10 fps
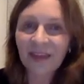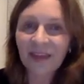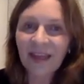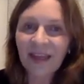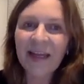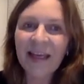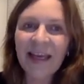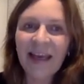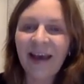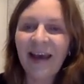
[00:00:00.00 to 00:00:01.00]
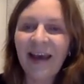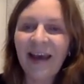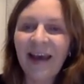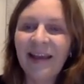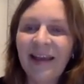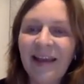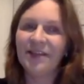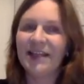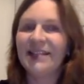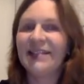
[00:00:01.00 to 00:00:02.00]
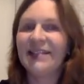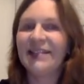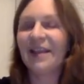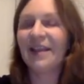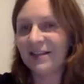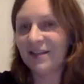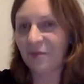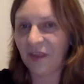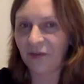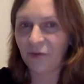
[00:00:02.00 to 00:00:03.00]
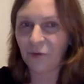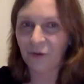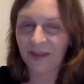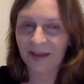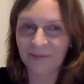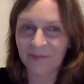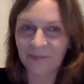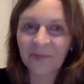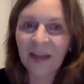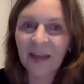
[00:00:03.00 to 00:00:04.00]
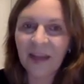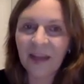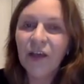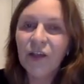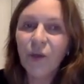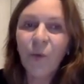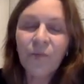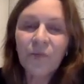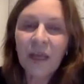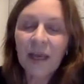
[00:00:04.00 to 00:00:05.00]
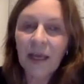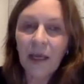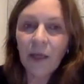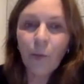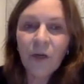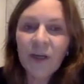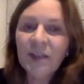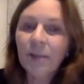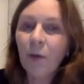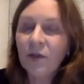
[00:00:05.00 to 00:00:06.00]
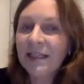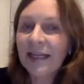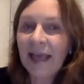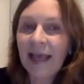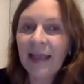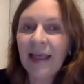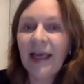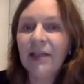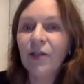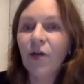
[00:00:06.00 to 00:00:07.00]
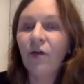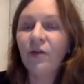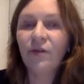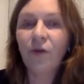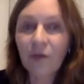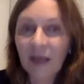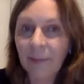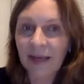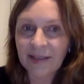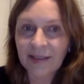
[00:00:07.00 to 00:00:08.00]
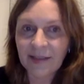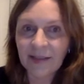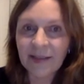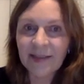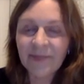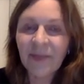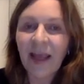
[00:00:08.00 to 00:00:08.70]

but here this activity is definitely something for them so it works mostly at the end of the vocab lessons